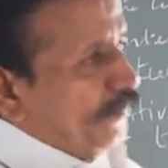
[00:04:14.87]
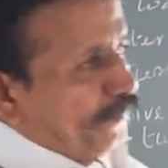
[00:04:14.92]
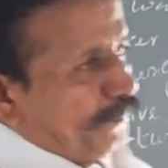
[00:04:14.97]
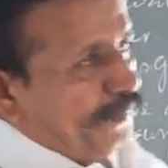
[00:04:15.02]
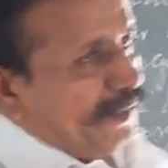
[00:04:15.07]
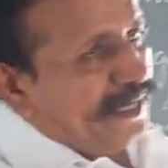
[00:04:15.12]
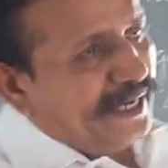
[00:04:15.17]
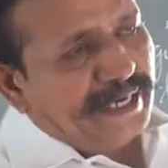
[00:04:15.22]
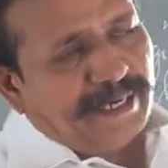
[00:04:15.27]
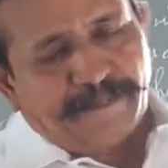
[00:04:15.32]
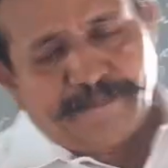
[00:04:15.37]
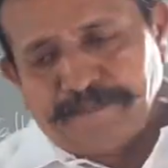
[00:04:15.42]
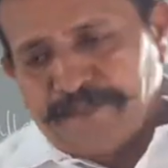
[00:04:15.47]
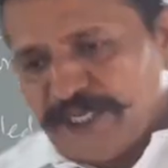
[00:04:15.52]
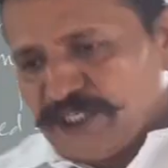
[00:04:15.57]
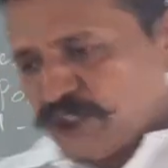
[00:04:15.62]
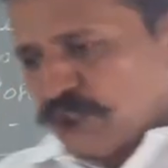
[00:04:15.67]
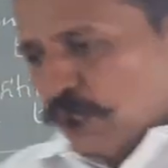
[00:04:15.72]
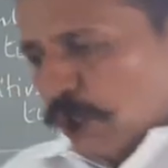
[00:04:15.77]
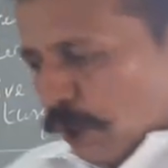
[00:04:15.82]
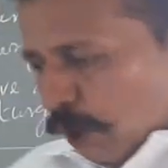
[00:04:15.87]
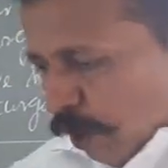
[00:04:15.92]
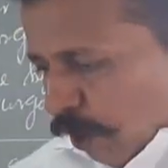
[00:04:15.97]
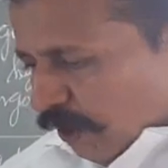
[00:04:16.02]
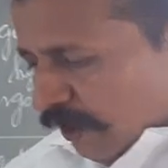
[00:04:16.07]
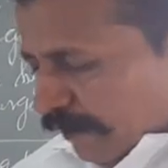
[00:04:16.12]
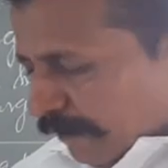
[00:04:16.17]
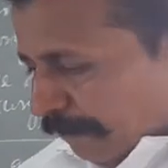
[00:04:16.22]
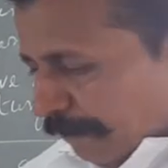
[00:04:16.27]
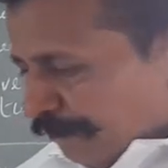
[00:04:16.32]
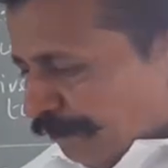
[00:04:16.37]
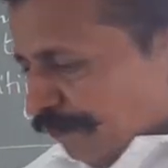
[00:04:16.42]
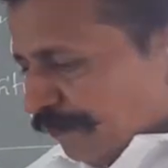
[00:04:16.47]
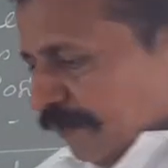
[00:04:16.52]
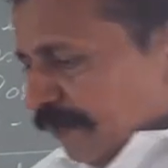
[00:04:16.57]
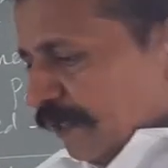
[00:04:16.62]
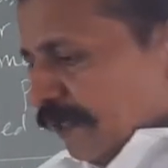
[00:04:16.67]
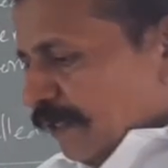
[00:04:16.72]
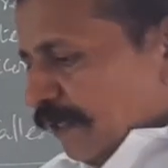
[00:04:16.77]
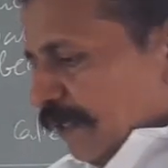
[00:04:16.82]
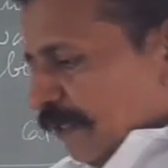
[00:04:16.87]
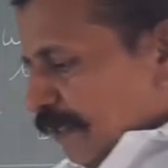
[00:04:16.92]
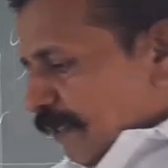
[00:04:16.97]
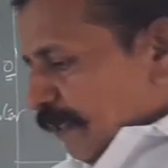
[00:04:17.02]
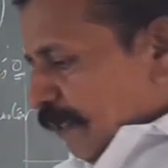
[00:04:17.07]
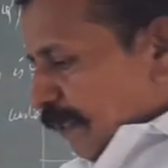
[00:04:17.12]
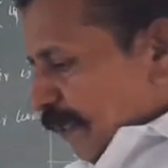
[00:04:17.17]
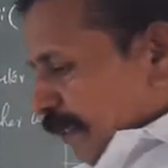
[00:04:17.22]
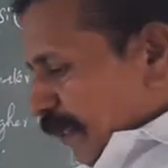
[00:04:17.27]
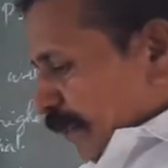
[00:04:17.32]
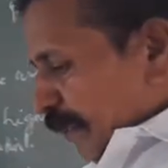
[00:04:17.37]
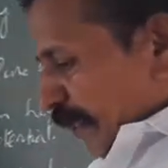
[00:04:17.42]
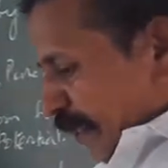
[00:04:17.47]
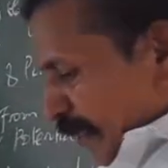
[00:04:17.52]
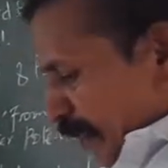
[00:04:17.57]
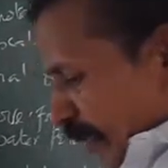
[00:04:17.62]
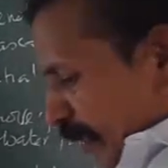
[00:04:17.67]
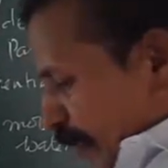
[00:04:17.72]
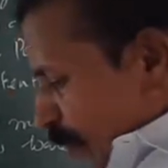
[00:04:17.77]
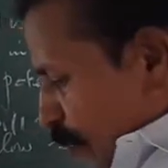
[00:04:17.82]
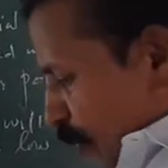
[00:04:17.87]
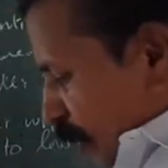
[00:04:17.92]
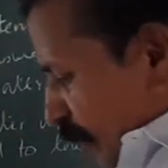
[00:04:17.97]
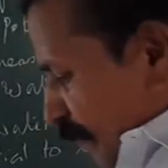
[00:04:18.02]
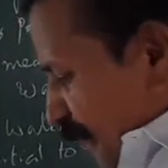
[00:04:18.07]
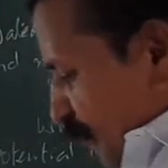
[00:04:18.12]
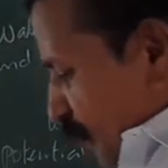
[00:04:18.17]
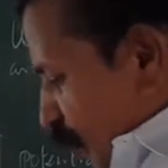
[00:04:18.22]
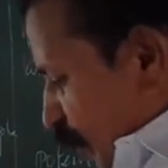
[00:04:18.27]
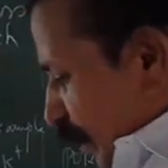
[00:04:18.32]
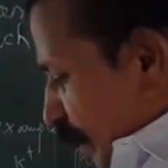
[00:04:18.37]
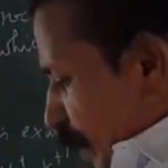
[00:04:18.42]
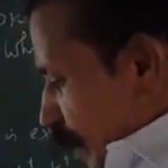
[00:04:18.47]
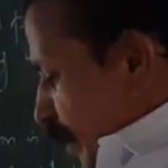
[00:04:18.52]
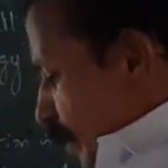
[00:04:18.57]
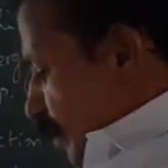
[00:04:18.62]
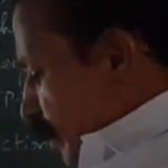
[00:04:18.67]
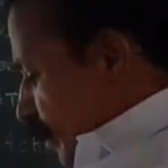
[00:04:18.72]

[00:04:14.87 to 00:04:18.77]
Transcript: play a major role. In the in and around of soil,